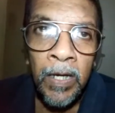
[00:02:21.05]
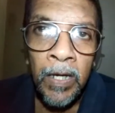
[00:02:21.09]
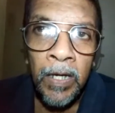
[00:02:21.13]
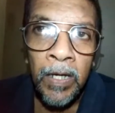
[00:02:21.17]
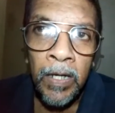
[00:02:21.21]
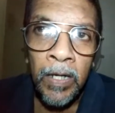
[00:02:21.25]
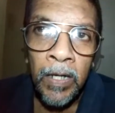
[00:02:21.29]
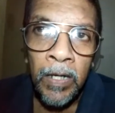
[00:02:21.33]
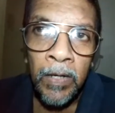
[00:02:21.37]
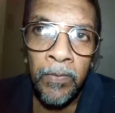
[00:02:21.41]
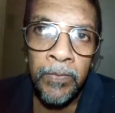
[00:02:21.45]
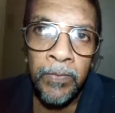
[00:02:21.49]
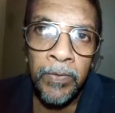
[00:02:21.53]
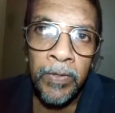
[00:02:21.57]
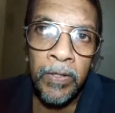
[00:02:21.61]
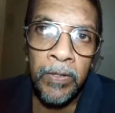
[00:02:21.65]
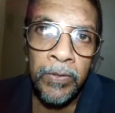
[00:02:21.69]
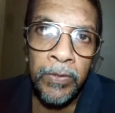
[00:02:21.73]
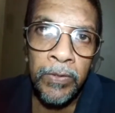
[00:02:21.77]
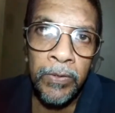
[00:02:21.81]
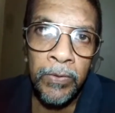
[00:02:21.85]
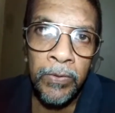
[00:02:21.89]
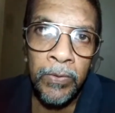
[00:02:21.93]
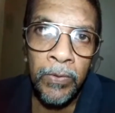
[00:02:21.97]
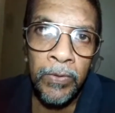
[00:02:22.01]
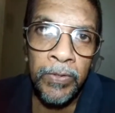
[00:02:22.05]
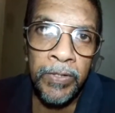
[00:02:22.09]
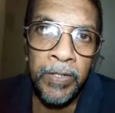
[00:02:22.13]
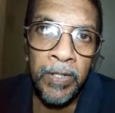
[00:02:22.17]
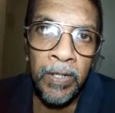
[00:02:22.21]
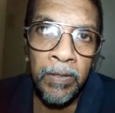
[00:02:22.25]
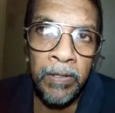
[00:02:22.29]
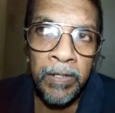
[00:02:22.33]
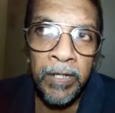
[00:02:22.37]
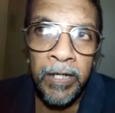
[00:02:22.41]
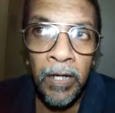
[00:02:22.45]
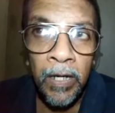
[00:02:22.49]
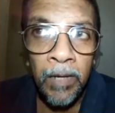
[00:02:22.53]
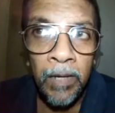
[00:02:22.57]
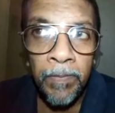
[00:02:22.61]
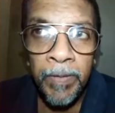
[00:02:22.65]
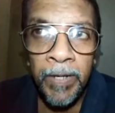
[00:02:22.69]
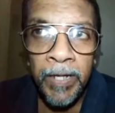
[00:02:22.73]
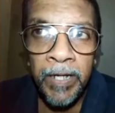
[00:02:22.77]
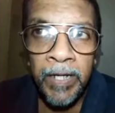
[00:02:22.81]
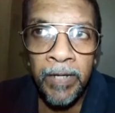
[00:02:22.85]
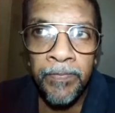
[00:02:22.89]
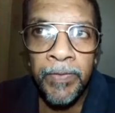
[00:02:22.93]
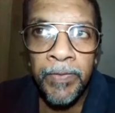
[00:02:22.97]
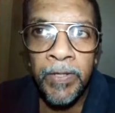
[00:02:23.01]
the
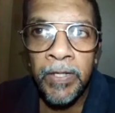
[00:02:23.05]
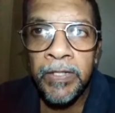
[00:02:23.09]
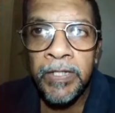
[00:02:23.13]
Kirlapana.